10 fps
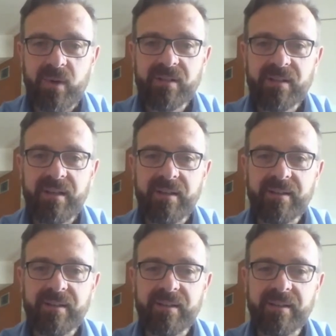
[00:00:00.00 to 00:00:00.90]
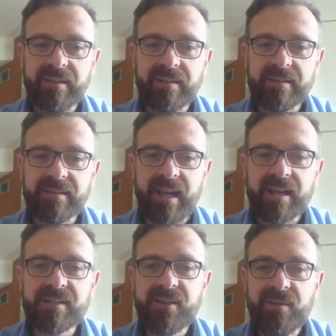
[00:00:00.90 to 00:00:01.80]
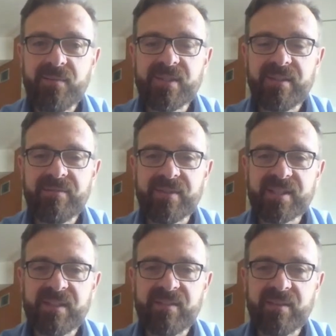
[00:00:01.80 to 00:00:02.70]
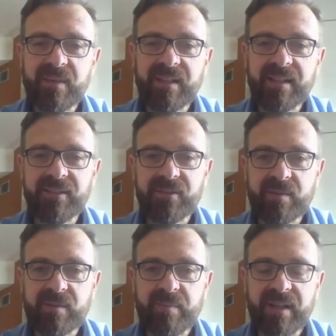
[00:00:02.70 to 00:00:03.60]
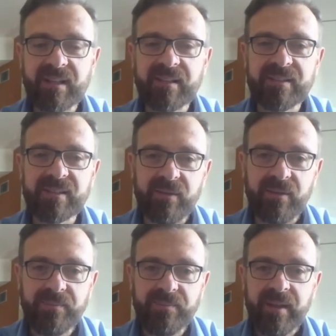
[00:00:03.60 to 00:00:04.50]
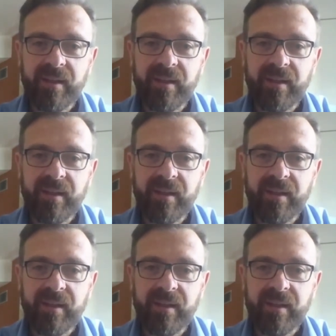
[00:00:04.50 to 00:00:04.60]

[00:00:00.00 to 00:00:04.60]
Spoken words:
One, the assumed difference between medical tourism and medical travel.